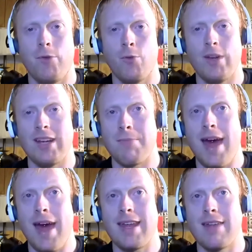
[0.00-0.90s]
really
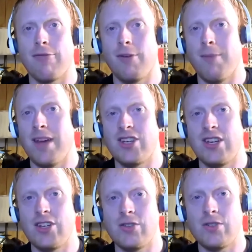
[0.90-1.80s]
bad inflammation
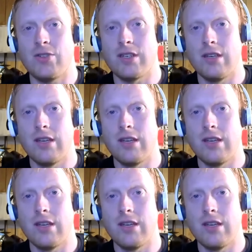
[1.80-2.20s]
issues.